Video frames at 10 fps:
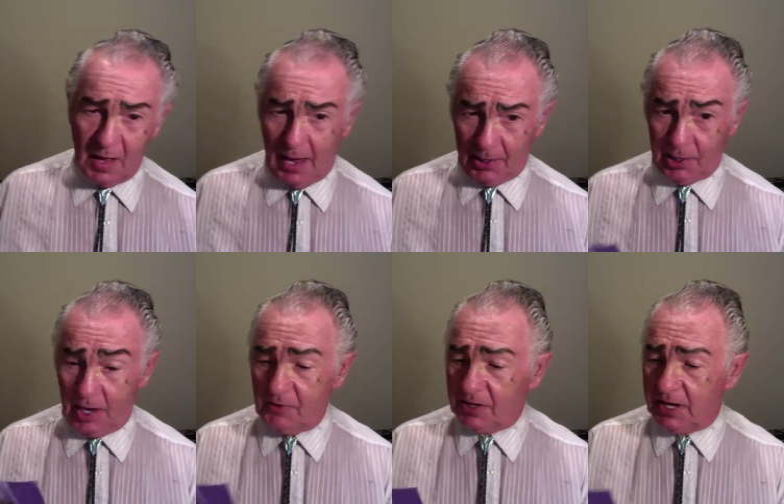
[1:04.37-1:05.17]
And
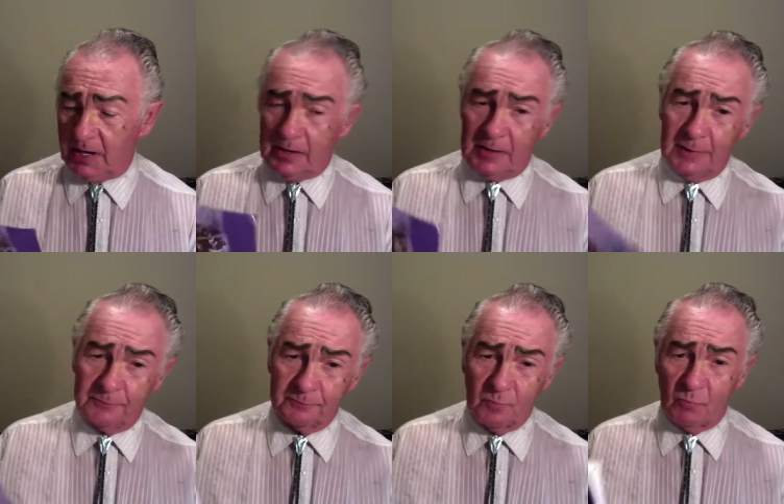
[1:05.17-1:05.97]
another key
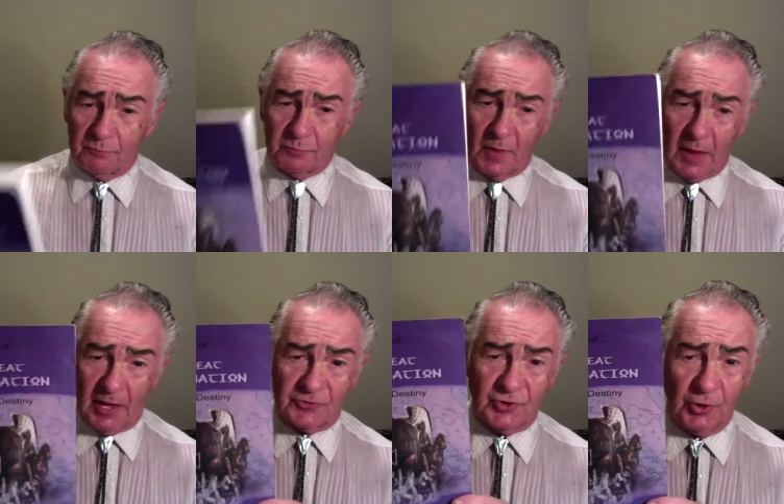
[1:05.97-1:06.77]

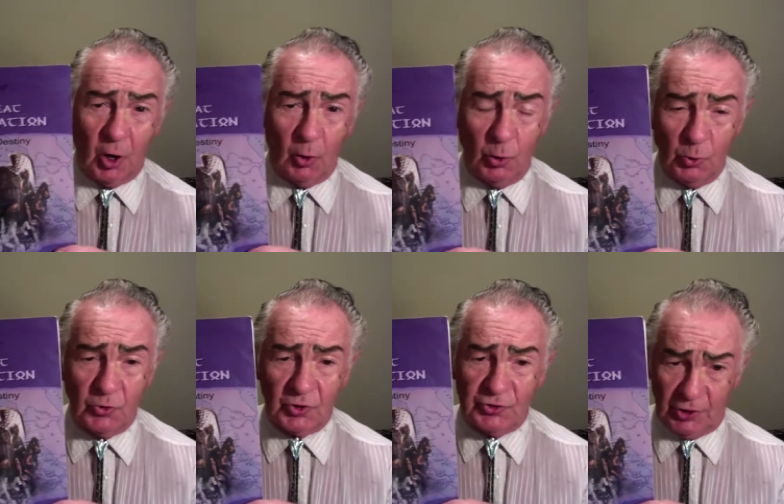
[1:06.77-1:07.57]
is to know who
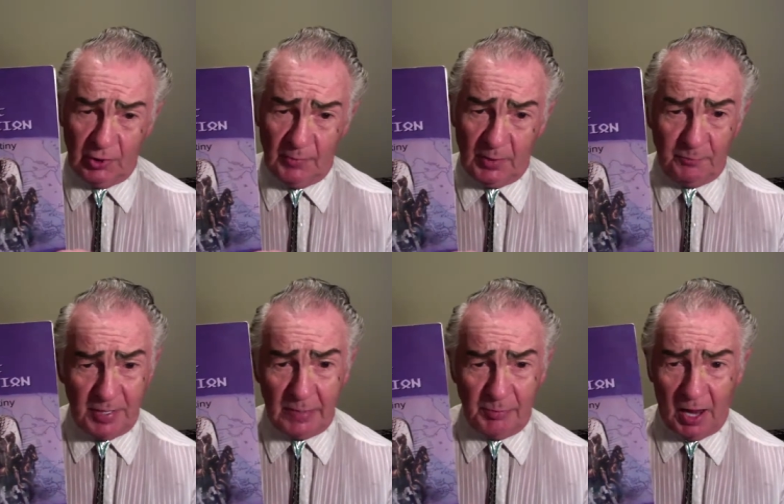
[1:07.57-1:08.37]
the German
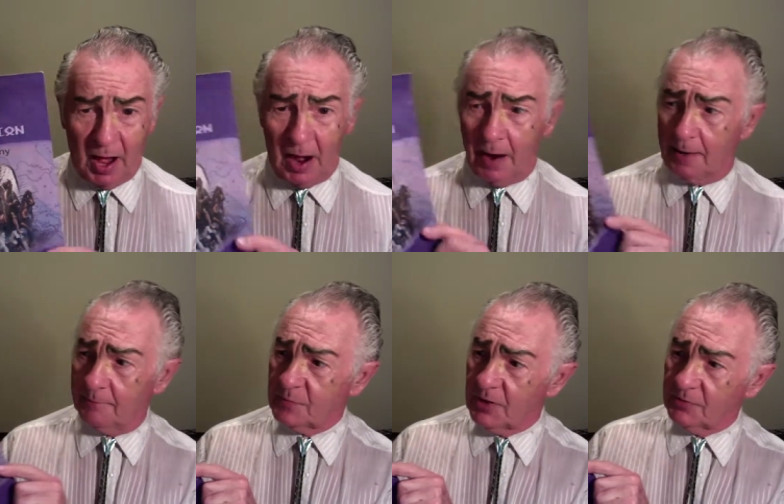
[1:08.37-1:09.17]
people are.
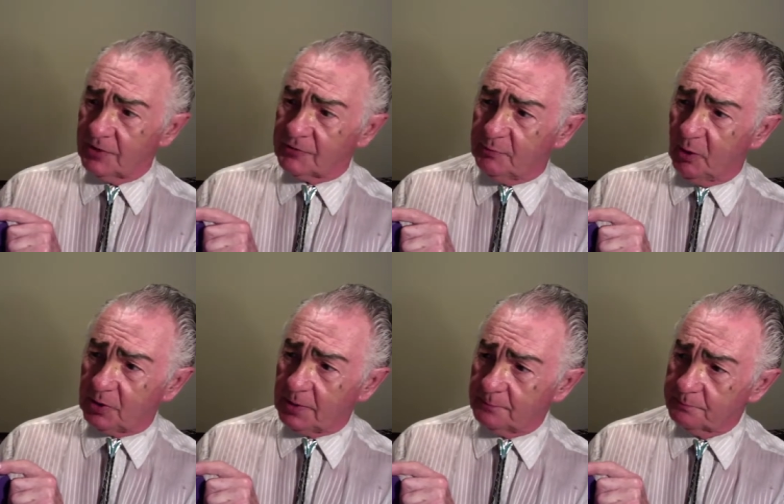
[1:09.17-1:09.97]
This
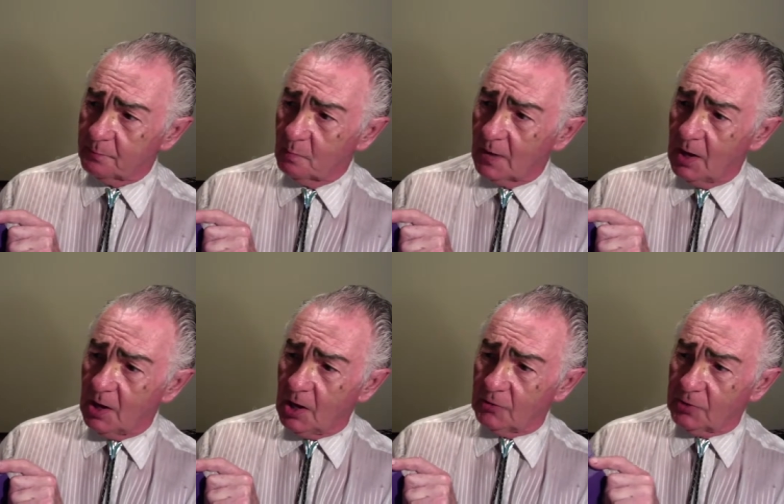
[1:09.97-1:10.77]
book,
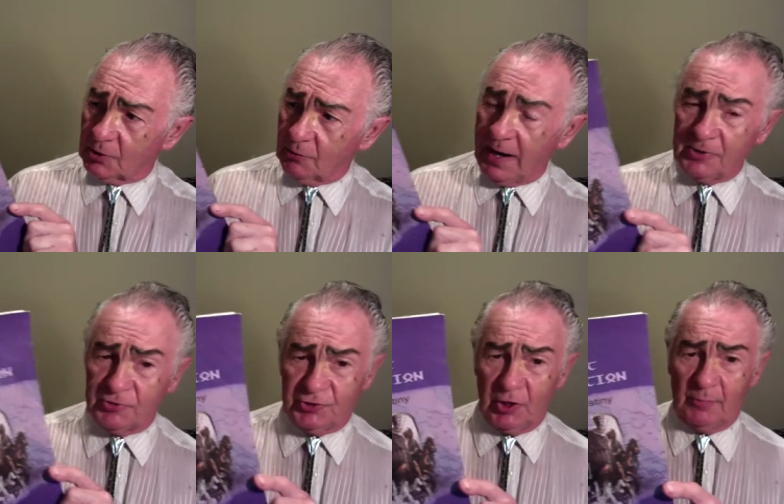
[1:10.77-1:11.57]
The Great
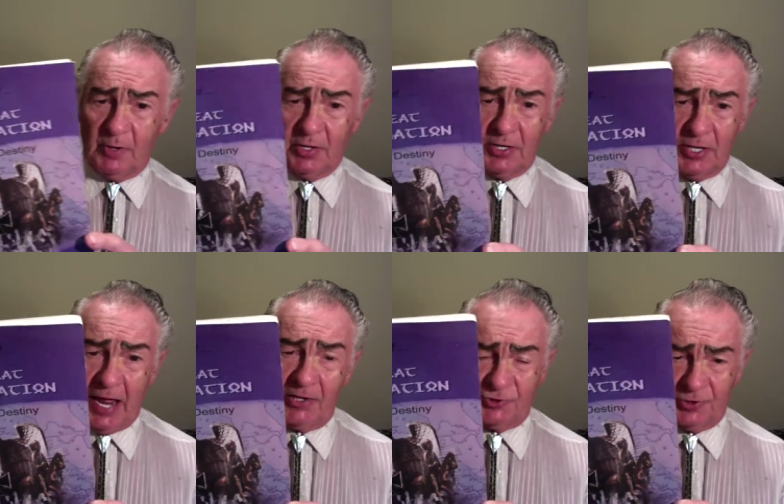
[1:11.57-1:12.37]
German
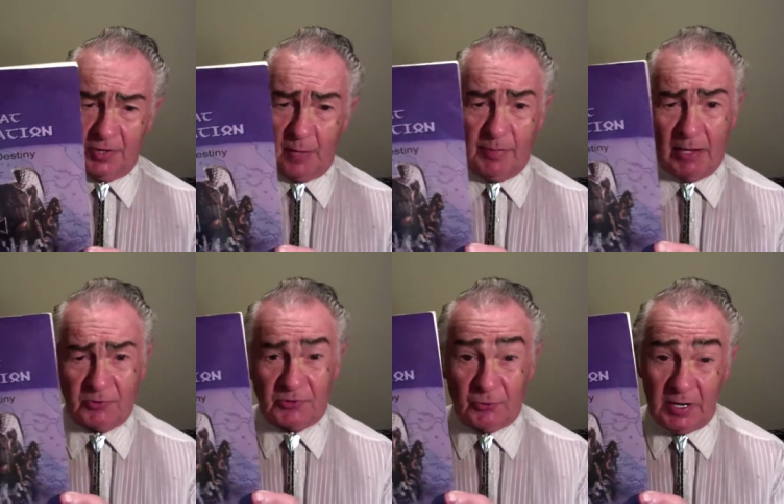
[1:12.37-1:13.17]
Nation,
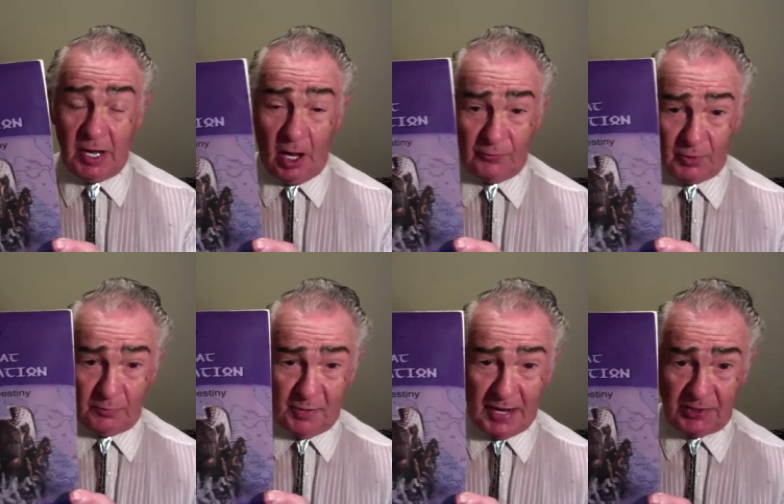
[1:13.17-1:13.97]
about 300
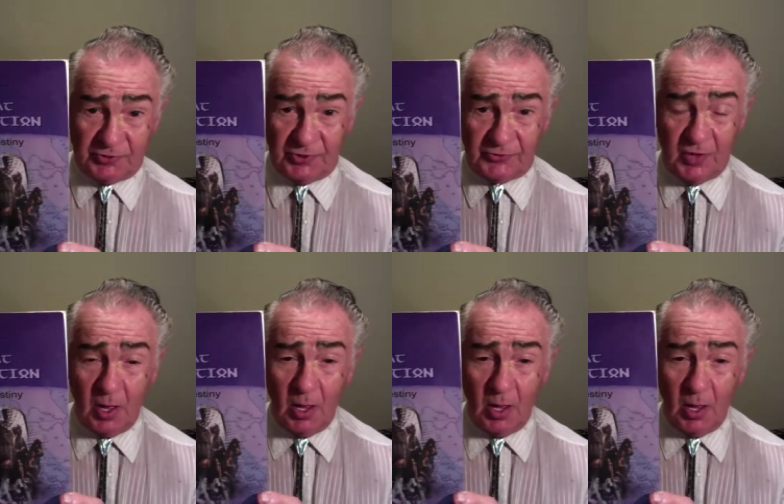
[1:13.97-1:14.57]
pages,